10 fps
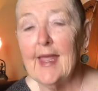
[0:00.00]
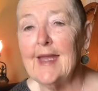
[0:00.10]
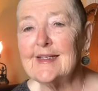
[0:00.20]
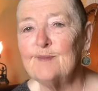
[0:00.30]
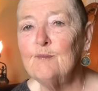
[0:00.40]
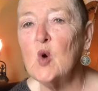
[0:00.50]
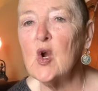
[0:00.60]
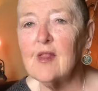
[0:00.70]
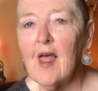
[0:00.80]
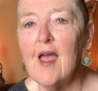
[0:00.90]
It's more
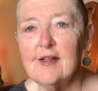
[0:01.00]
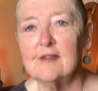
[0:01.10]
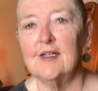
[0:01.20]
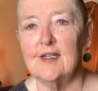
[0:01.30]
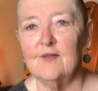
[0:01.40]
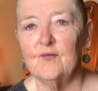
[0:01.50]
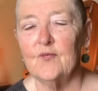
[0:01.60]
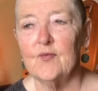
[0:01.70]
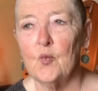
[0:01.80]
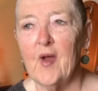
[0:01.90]
likely,
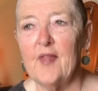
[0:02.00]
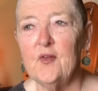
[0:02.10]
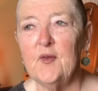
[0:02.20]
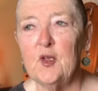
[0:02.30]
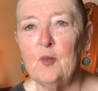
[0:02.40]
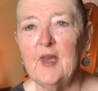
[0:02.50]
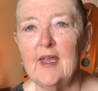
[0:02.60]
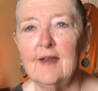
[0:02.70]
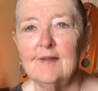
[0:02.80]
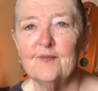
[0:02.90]
rather than committing